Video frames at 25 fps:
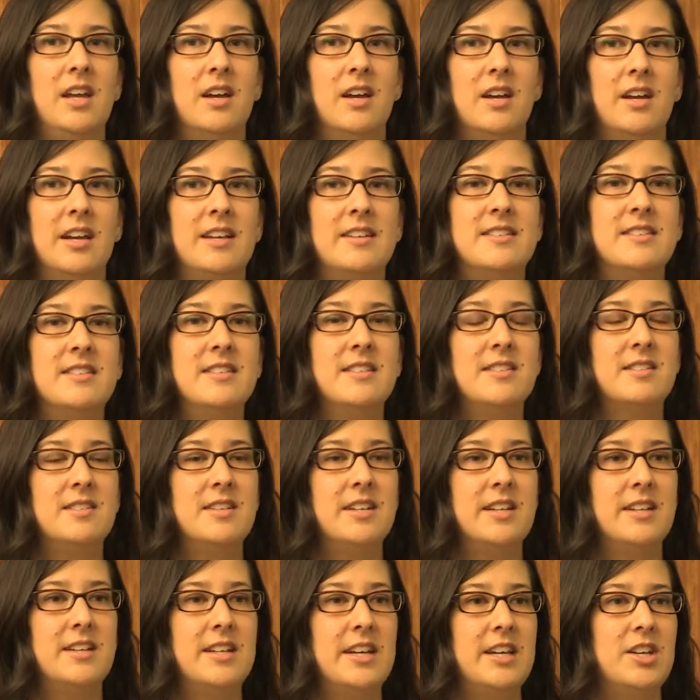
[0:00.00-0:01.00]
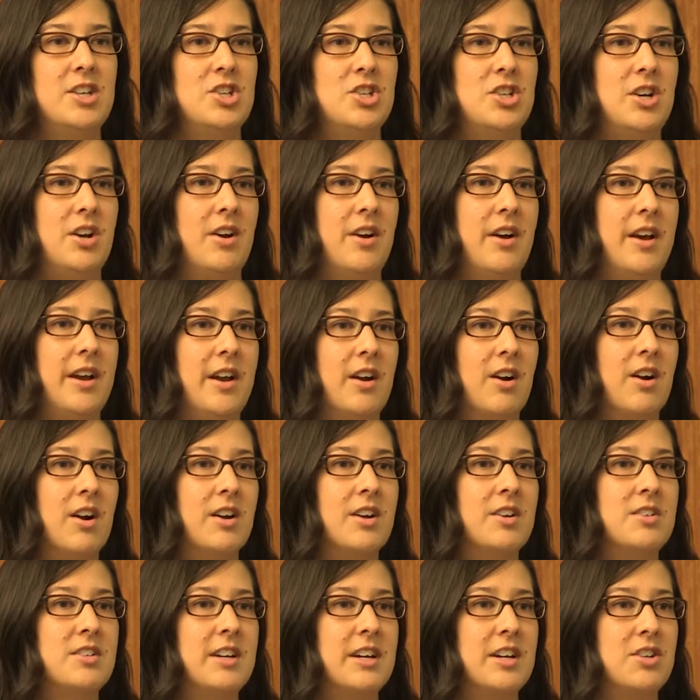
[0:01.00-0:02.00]
existing data sharing
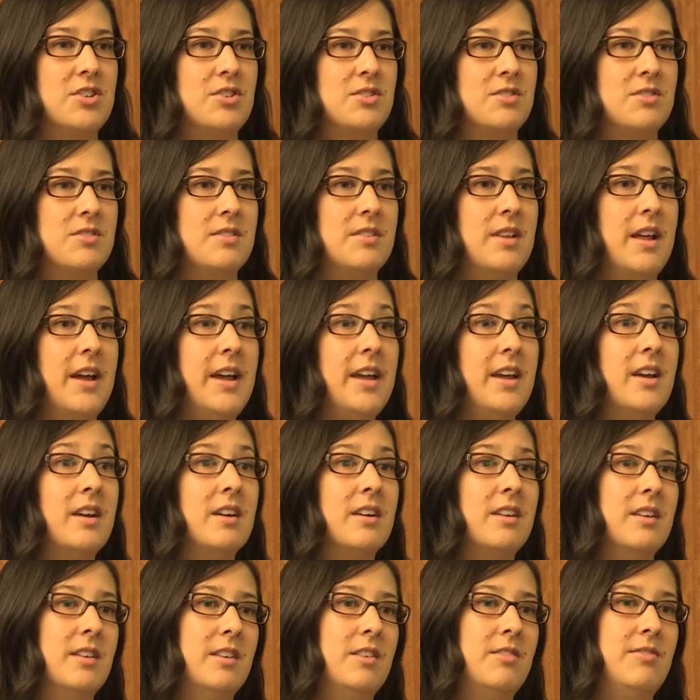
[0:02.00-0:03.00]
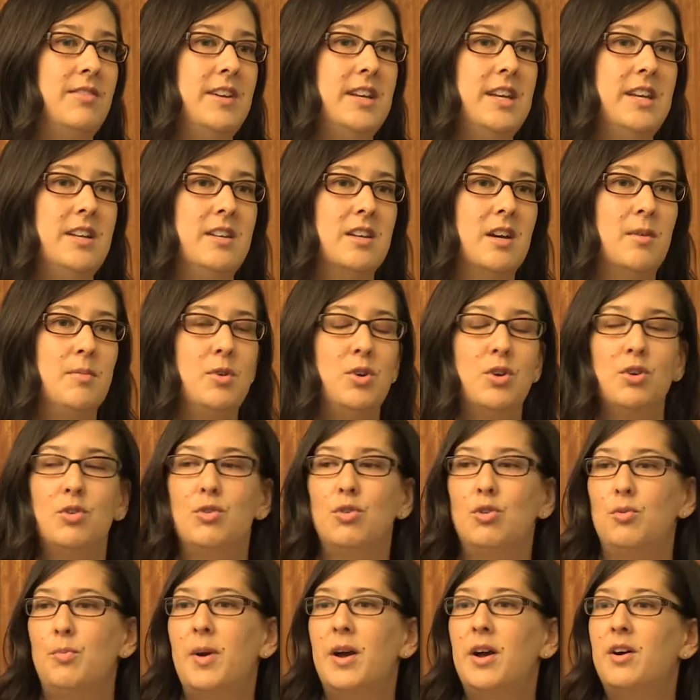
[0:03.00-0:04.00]
architectures like the VDW
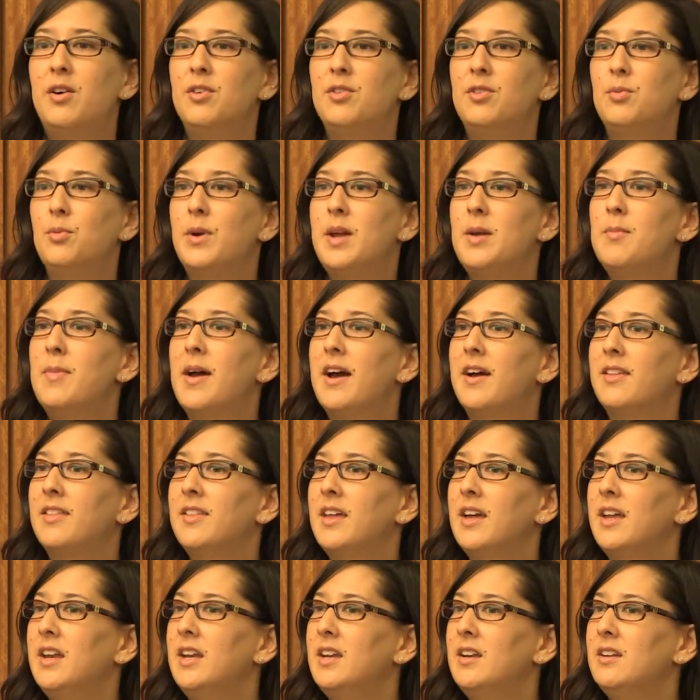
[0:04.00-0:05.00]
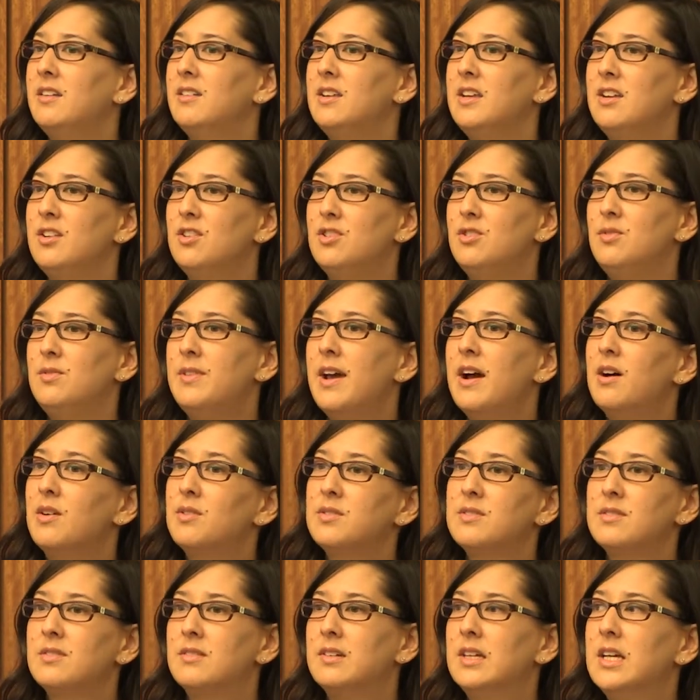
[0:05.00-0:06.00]
Group Health way back then in
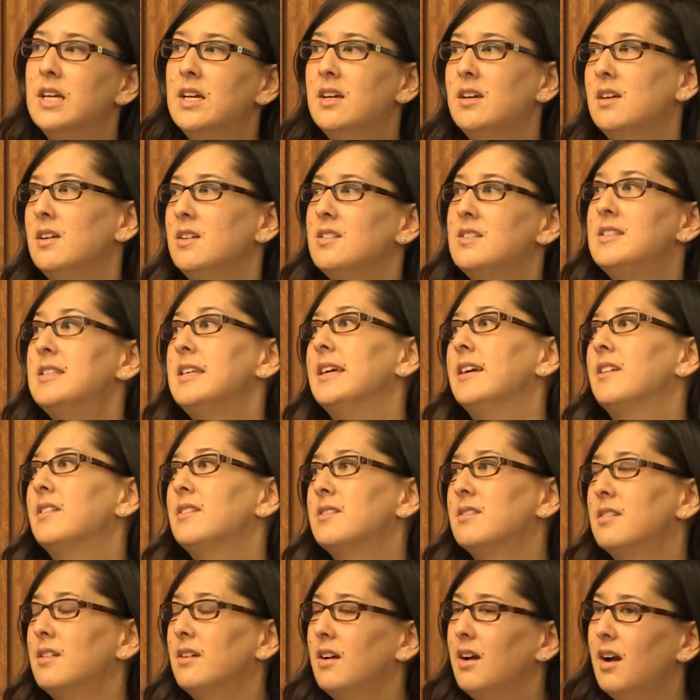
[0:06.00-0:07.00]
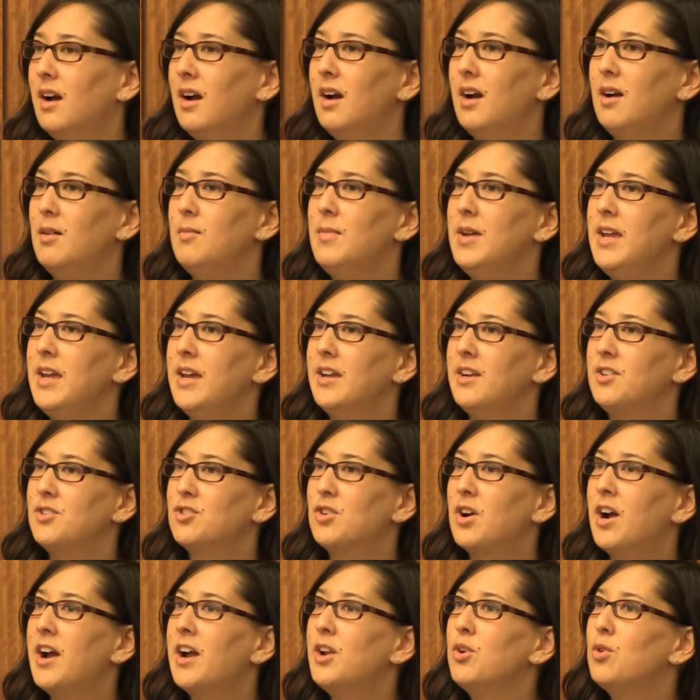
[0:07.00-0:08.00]
2006 and
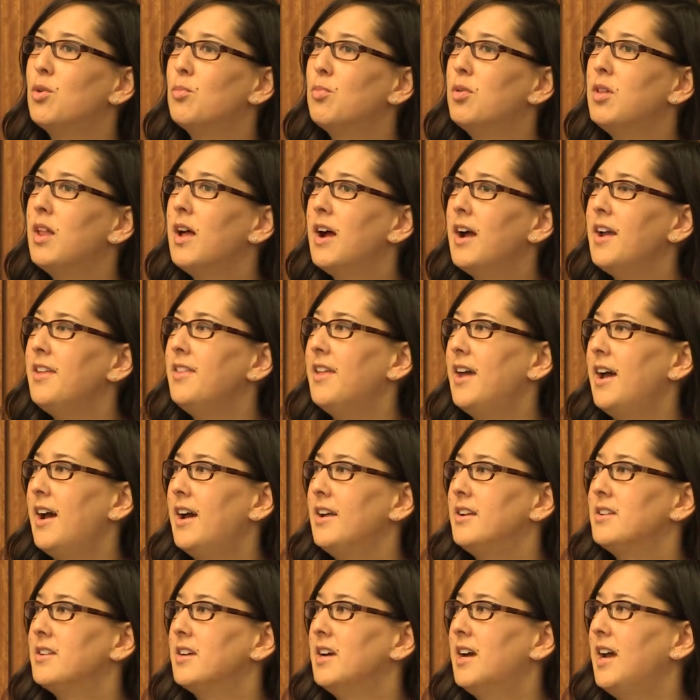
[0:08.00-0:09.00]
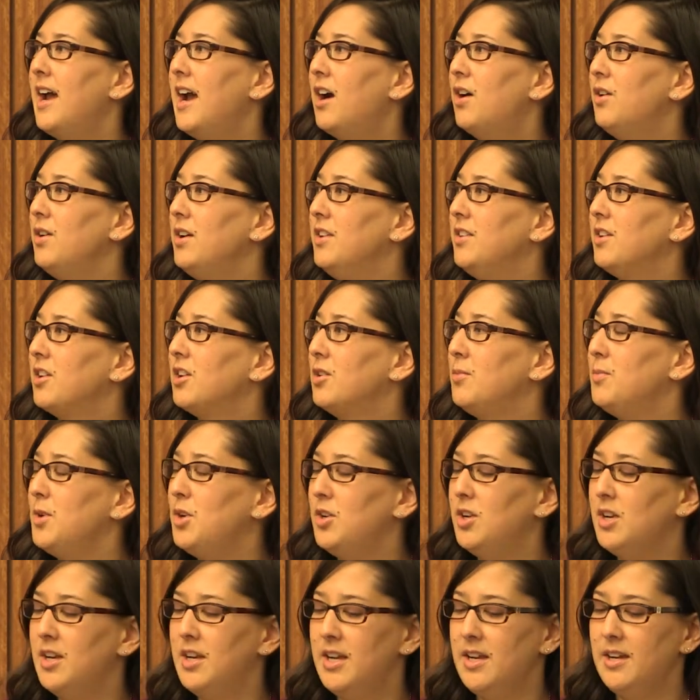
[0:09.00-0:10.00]
try to apply that out in the
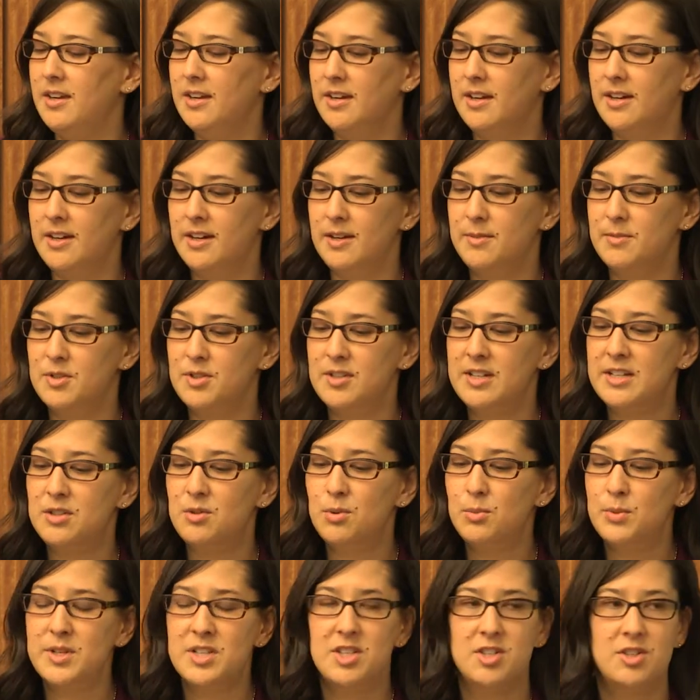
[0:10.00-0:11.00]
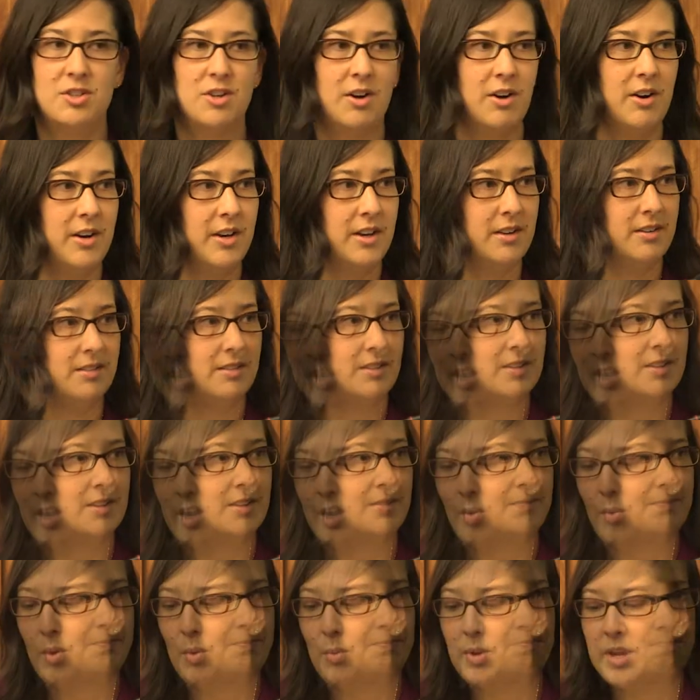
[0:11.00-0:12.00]
community. So that's where we started.
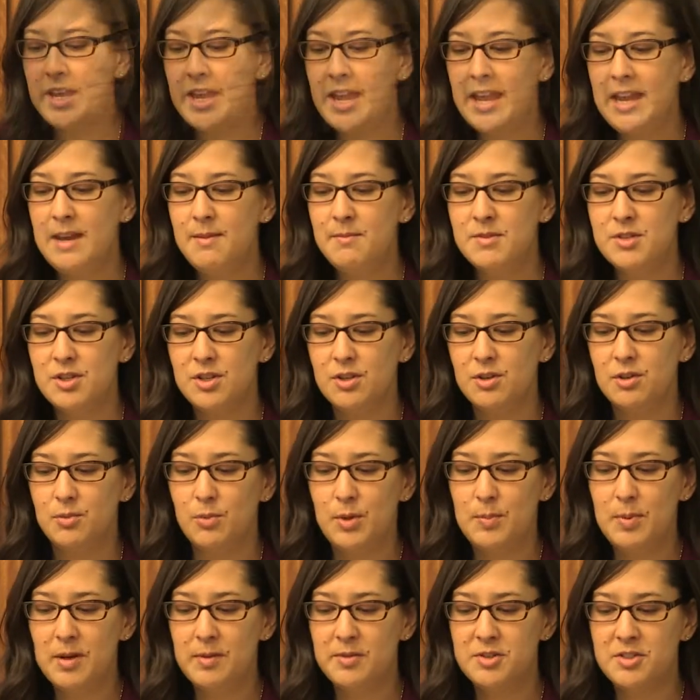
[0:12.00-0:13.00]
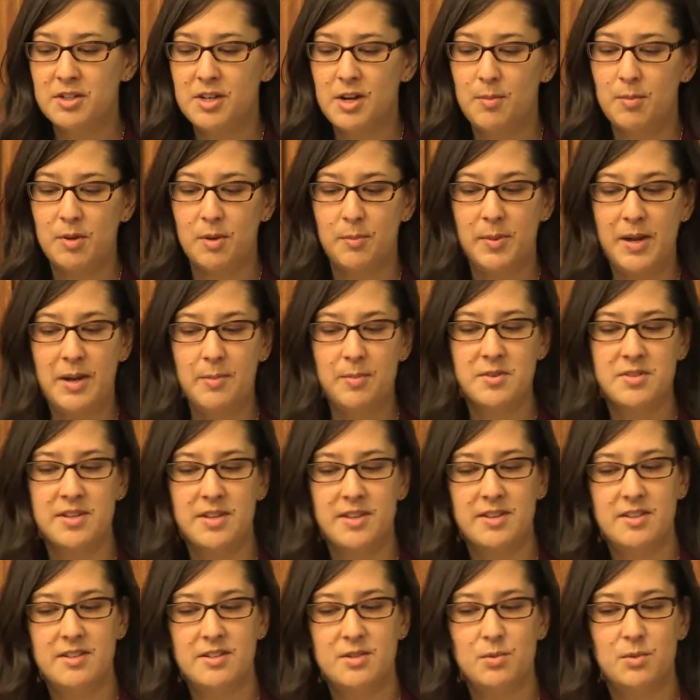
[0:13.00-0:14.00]
What we came to, and we published a couple of papers
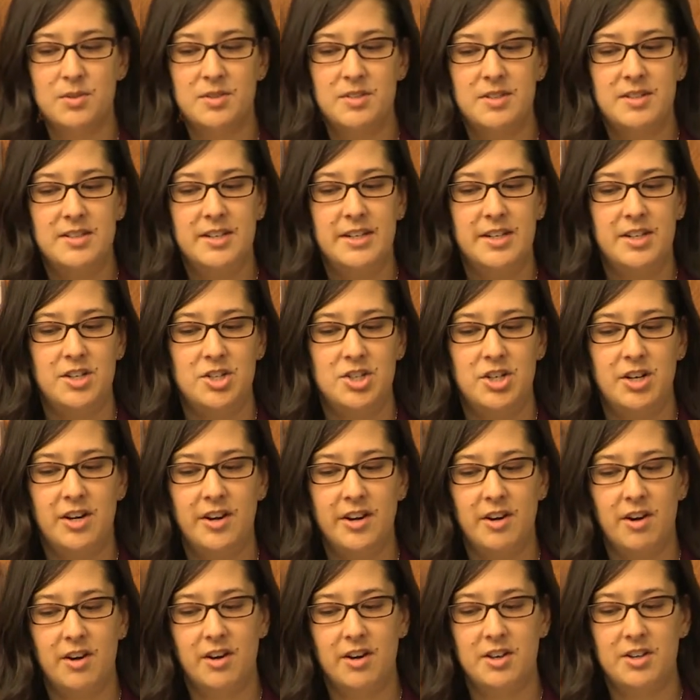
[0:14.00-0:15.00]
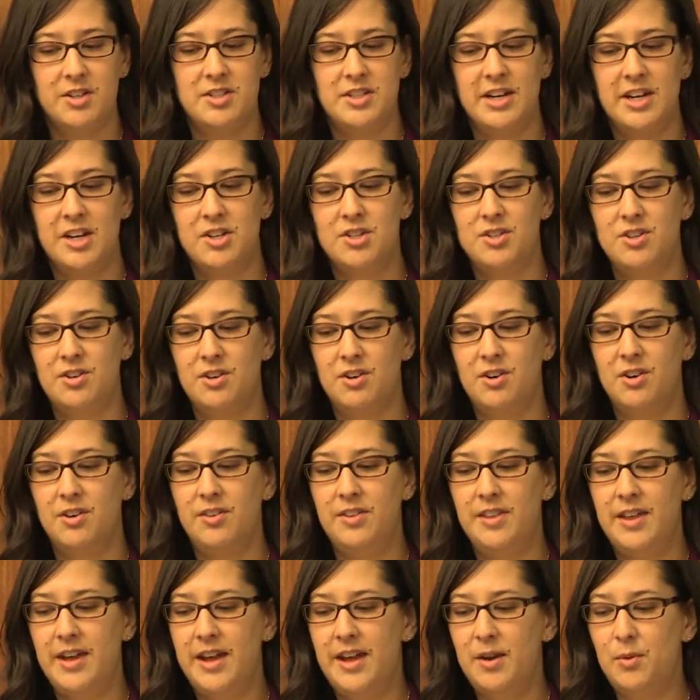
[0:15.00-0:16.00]
on this, was a data sharing
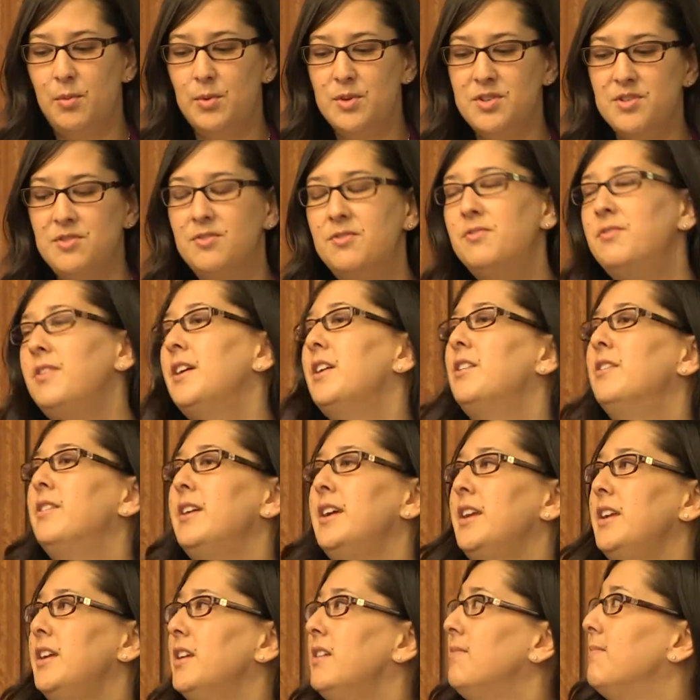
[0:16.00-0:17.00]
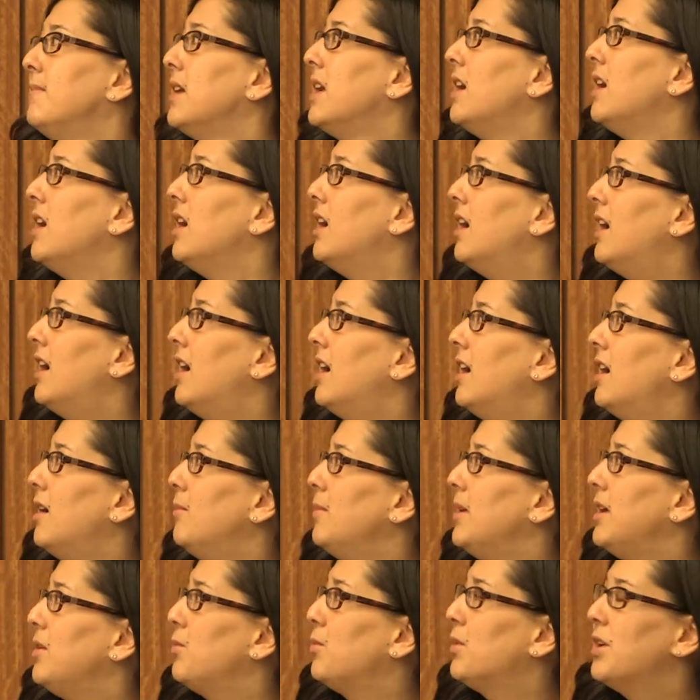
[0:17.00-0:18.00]
architecture that was federated.
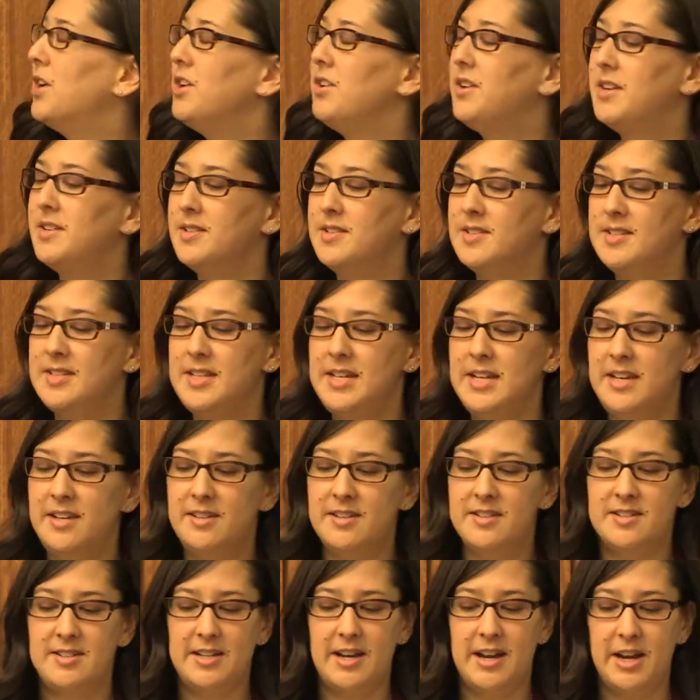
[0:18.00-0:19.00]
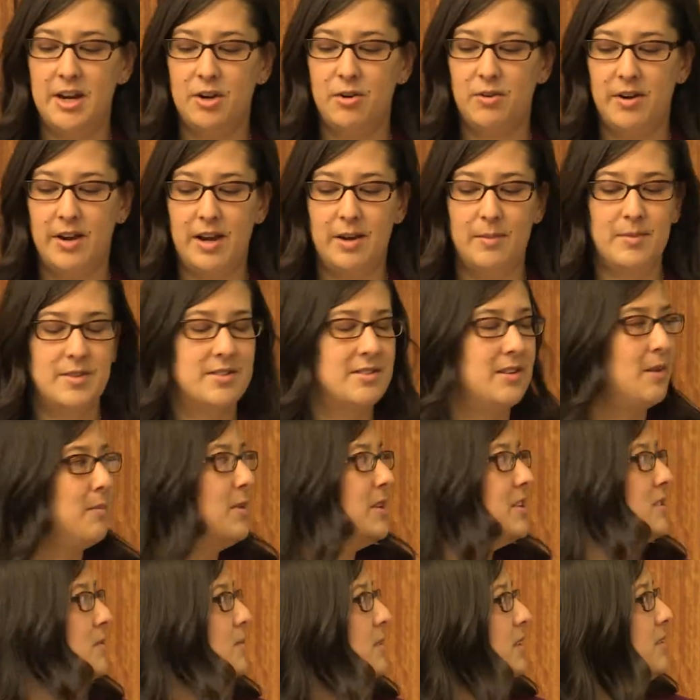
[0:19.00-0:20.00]
And where you can see in this diagram, it's not
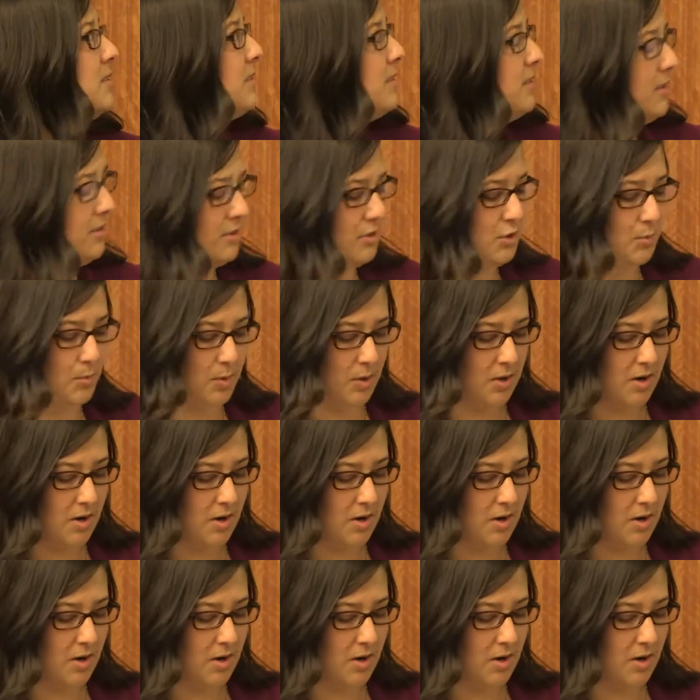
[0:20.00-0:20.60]
meant to be super